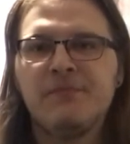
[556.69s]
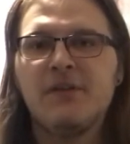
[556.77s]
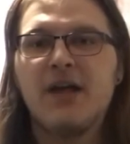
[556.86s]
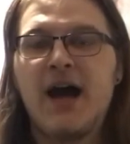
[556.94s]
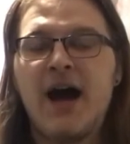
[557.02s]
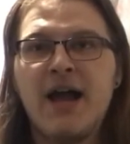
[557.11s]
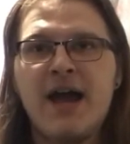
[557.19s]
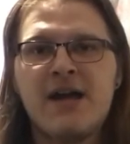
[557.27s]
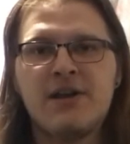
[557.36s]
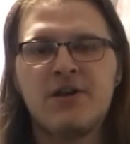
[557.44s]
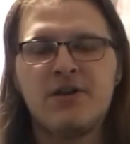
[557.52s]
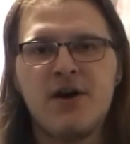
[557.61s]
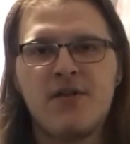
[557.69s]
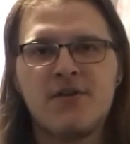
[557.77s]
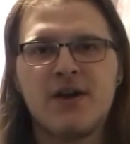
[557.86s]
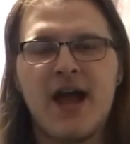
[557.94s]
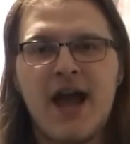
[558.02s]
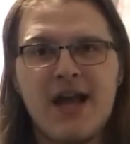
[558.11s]
I added
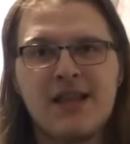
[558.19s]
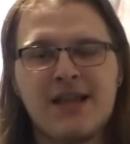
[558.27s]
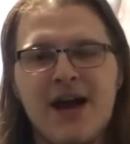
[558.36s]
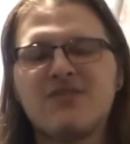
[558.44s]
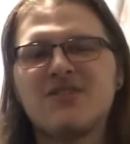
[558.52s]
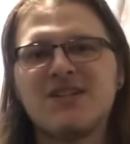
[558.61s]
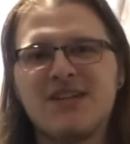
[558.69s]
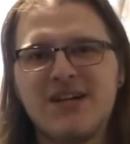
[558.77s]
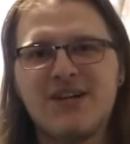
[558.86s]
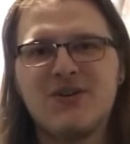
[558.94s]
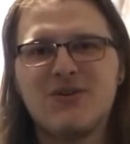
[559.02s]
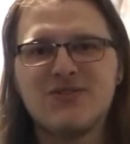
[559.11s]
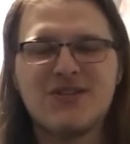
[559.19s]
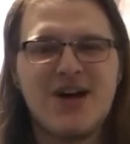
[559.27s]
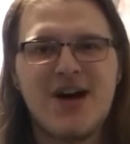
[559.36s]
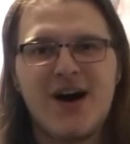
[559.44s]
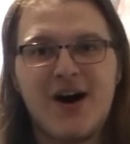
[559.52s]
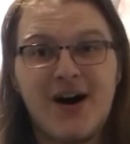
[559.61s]
another 8,000 kills
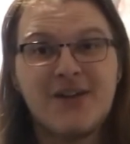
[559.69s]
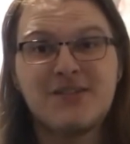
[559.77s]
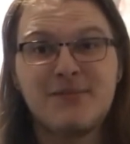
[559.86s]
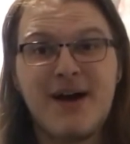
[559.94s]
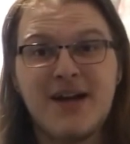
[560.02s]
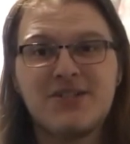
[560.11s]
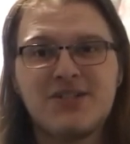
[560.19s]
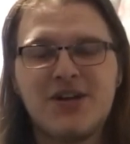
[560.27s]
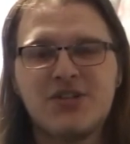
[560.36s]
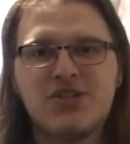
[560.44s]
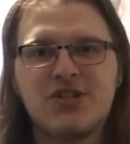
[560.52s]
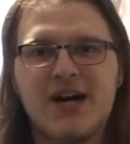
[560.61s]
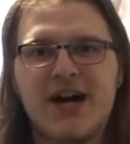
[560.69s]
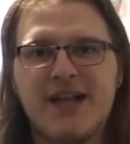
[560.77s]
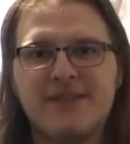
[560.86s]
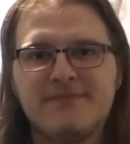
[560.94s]
onto my Sunshot.